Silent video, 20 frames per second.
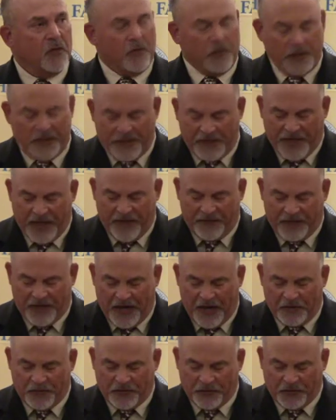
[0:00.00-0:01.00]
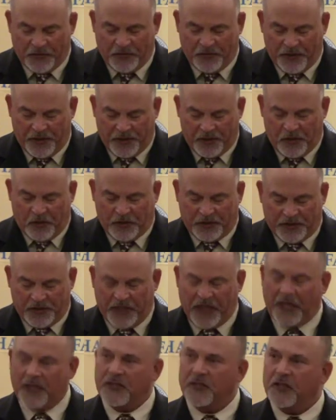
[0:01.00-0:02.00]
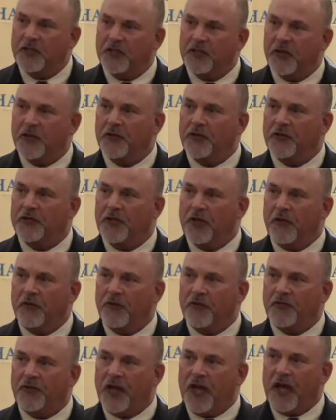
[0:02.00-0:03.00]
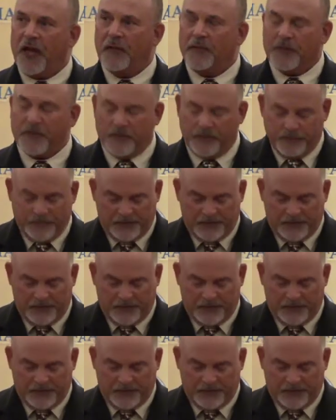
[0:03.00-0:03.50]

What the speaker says: we did have the opportunity to coach against each other several times.